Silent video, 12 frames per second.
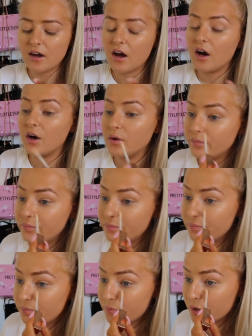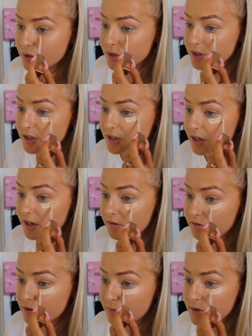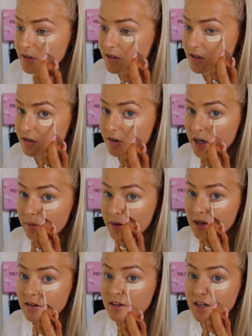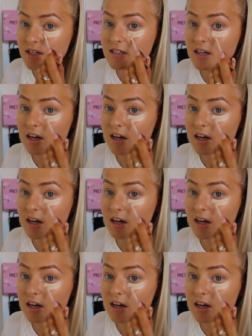products that influencers had recommended,